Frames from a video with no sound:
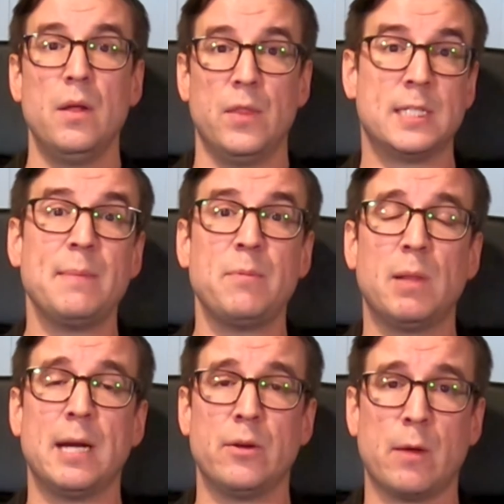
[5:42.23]
The type of
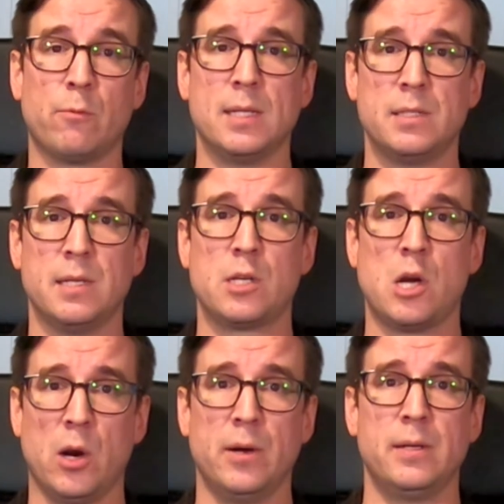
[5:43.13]
player that runs this
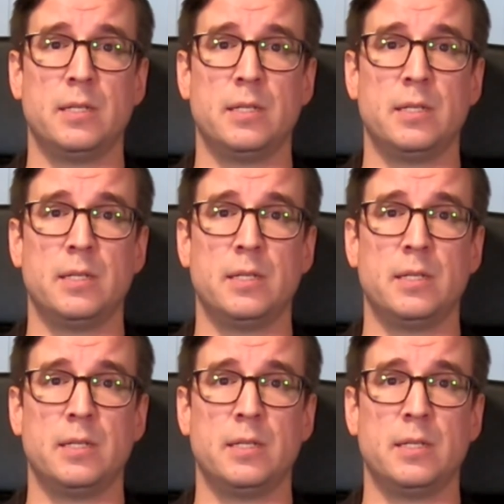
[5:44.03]
card